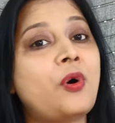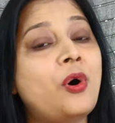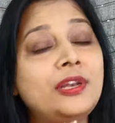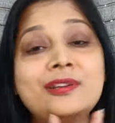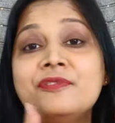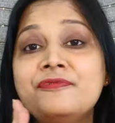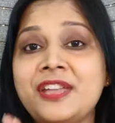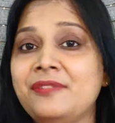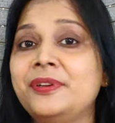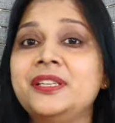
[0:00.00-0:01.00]
all your
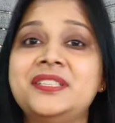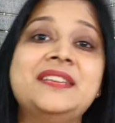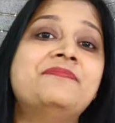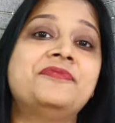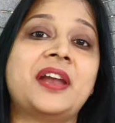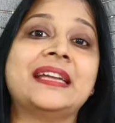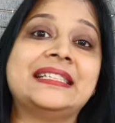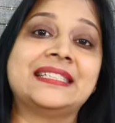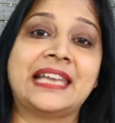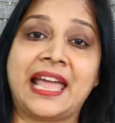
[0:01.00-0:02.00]
favorite deep
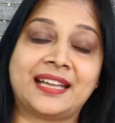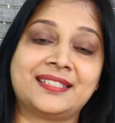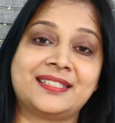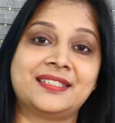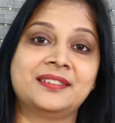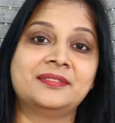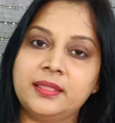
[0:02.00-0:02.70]
fried snacks.